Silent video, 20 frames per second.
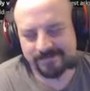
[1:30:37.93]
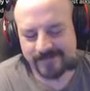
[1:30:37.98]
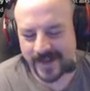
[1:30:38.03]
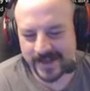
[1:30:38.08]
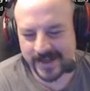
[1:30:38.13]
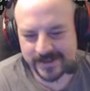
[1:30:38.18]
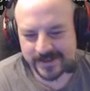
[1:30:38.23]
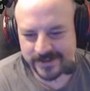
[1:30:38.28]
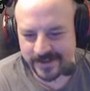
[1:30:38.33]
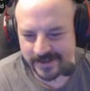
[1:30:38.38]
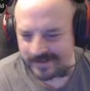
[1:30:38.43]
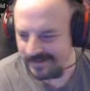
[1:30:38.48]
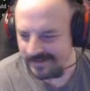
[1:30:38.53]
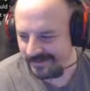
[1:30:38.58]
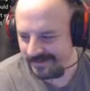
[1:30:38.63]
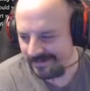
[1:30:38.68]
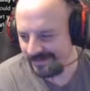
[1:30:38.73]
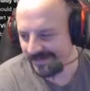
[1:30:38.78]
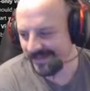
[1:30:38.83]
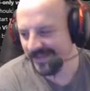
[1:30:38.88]
engine,
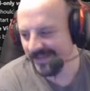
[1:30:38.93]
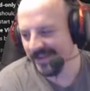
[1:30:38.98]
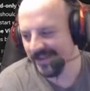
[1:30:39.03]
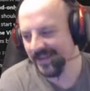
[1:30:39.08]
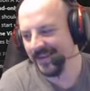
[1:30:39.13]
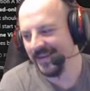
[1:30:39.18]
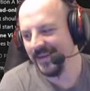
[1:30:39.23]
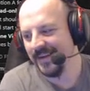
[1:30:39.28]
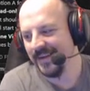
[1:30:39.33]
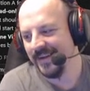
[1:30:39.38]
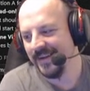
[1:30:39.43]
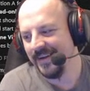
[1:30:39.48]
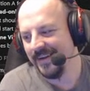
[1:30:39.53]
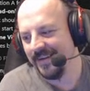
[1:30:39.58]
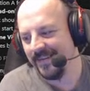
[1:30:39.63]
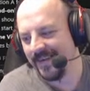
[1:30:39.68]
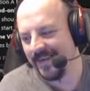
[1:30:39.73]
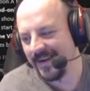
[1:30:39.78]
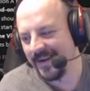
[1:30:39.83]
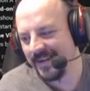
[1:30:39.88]

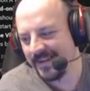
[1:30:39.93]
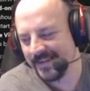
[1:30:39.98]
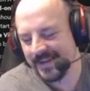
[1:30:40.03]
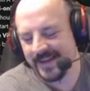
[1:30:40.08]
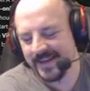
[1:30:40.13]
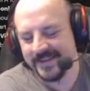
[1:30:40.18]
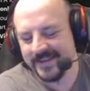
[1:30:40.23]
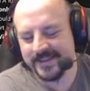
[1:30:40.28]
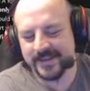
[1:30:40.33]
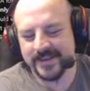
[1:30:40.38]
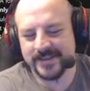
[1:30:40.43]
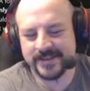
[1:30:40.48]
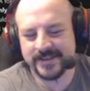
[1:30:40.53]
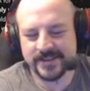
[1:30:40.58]
right? Like the engine is